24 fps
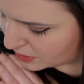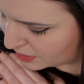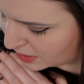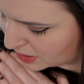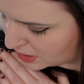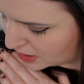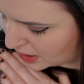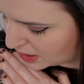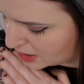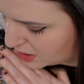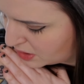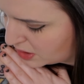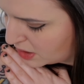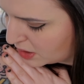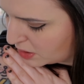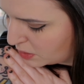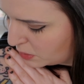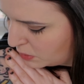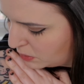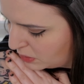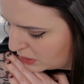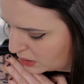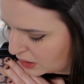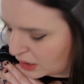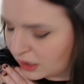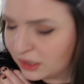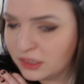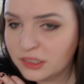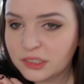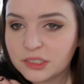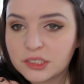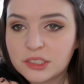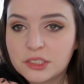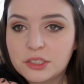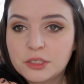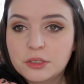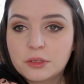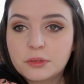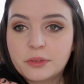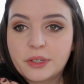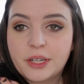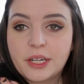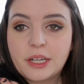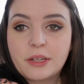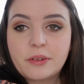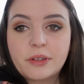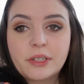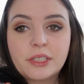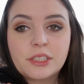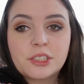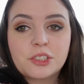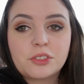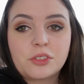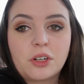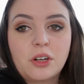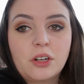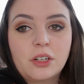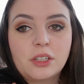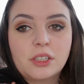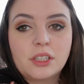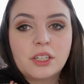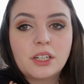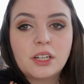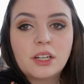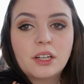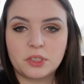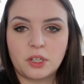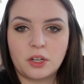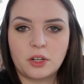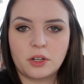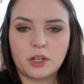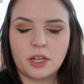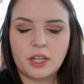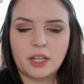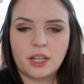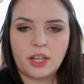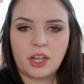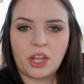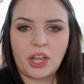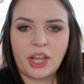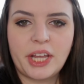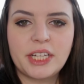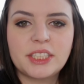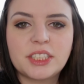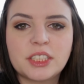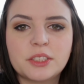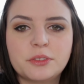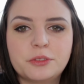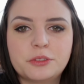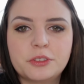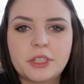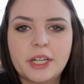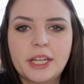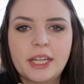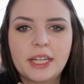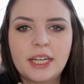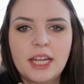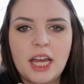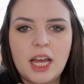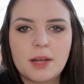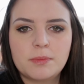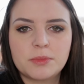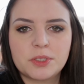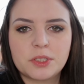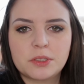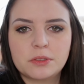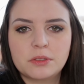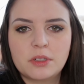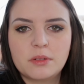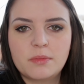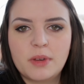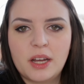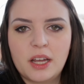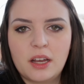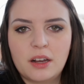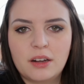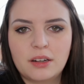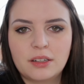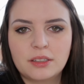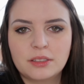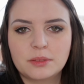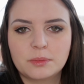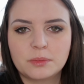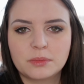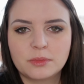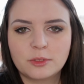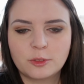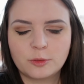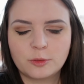is fantastic. All the colors are still really strong. Also, it's a freaking hamster on my arm. You